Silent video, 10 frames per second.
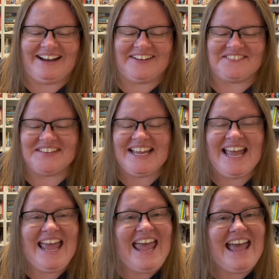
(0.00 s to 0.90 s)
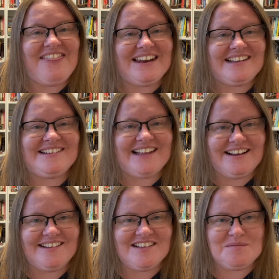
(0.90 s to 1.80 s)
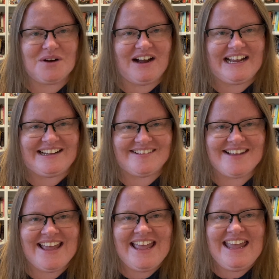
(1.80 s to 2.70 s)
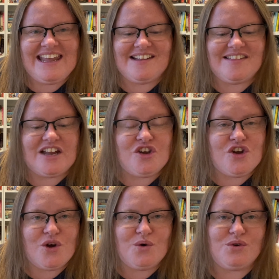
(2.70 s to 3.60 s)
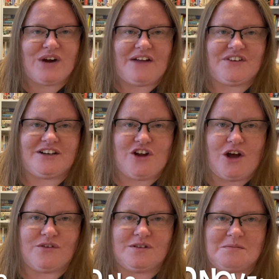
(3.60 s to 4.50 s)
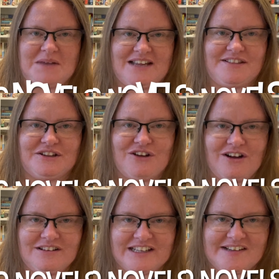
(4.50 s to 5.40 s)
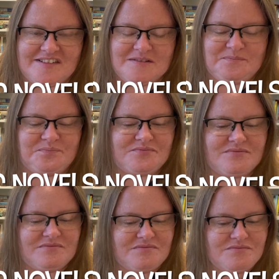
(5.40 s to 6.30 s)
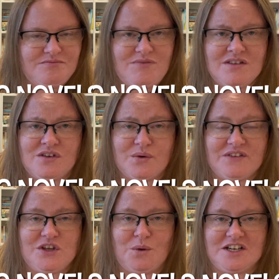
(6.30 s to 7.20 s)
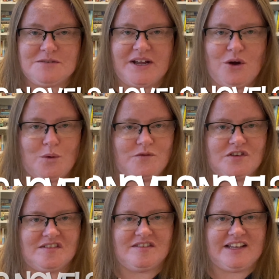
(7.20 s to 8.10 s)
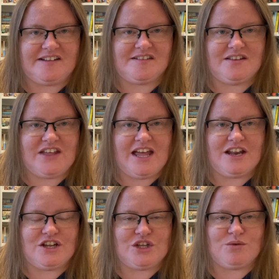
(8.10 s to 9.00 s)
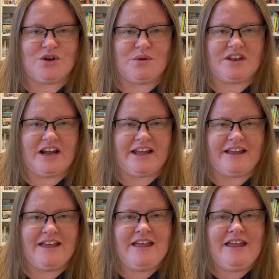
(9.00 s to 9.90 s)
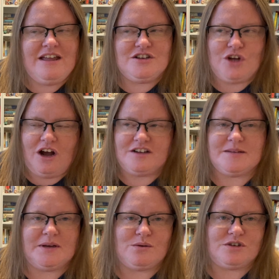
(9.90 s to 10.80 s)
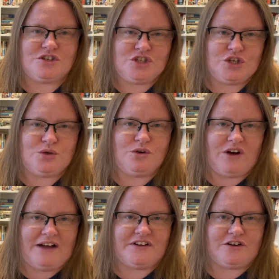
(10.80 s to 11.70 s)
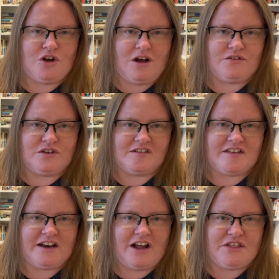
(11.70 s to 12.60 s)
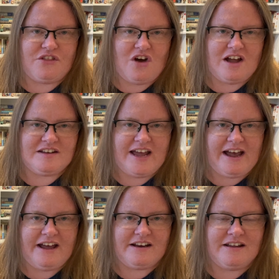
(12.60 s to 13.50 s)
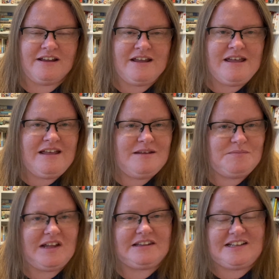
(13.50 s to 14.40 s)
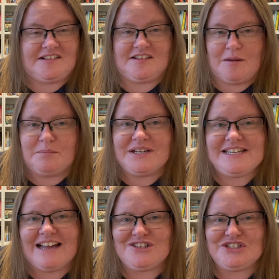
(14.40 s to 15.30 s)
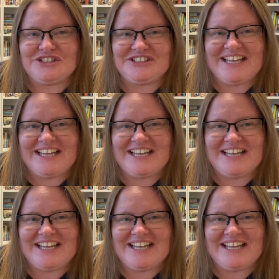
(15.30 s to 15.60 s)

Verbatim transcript: Um, and then a second surprise is that no graphic novels made the long list. So if you watched my hopefuls list, then you know that I talked about two graphic novels that I thought had at least some potential,